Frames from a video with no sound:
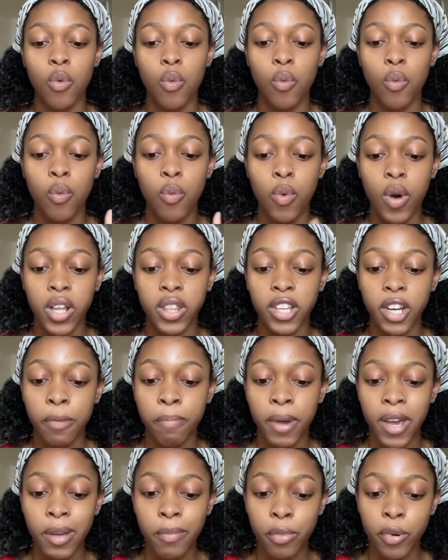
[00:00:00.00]
what their
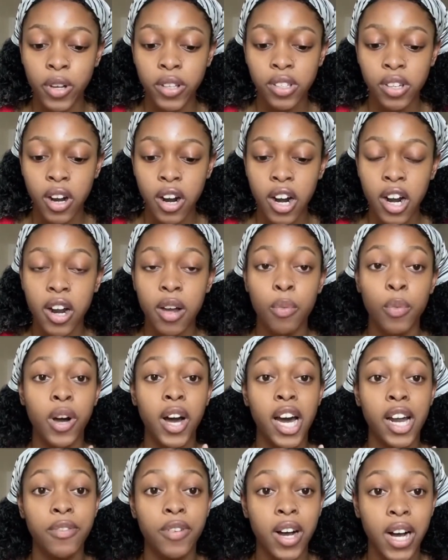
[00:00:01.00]
pain points are and what
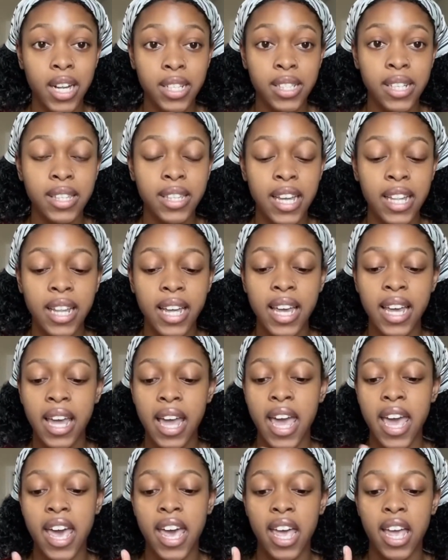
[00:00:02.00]
kind of content they like
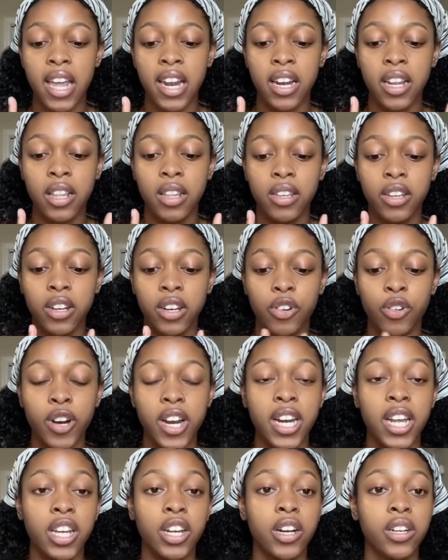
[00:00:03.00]
and you're
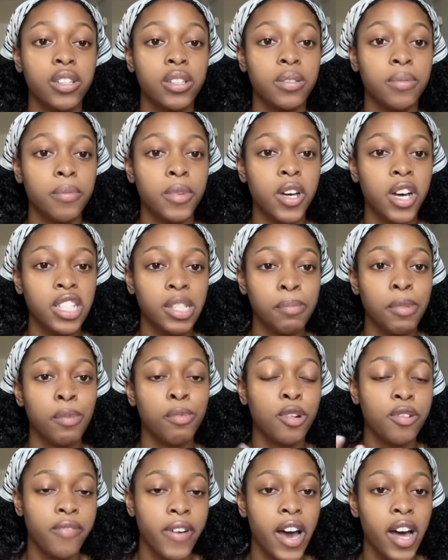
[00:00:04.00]
creating your customer
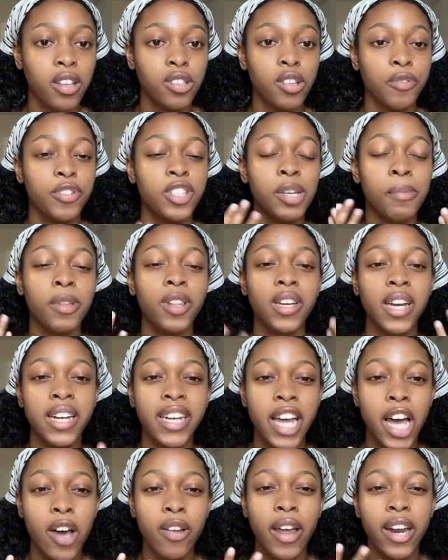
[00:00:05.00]
profile so if you see me looking
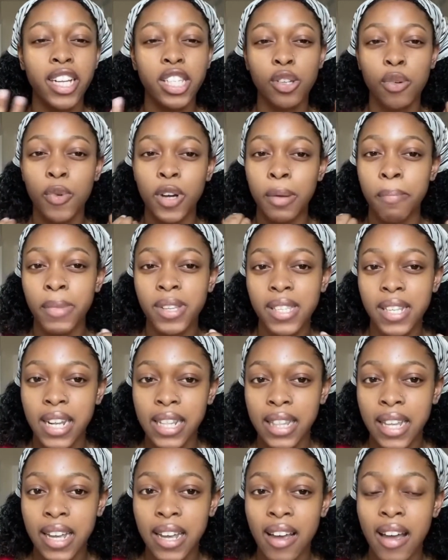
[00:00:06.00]
down i just don't want to miss
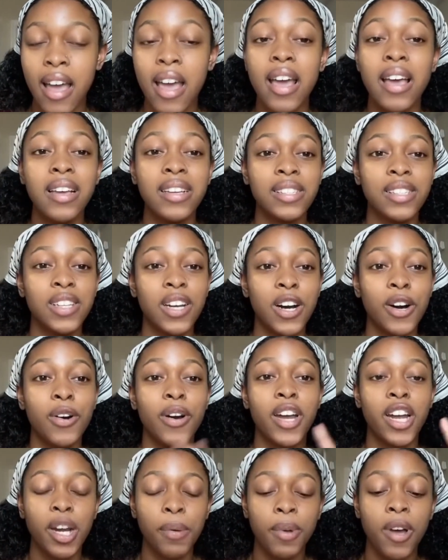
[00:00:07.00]
anything so
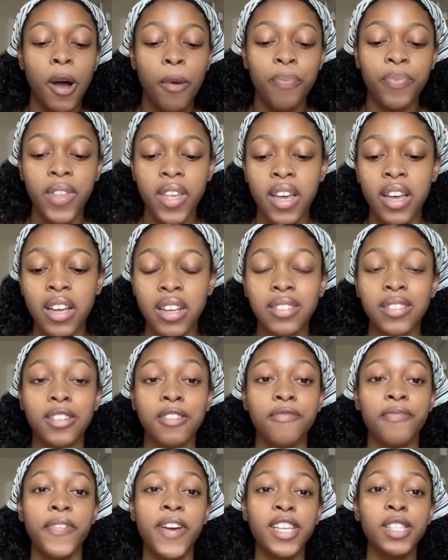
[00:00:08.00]
here we go so
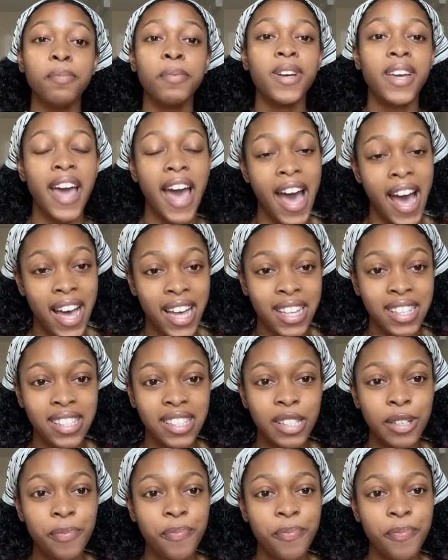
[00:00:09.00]
Facebook ads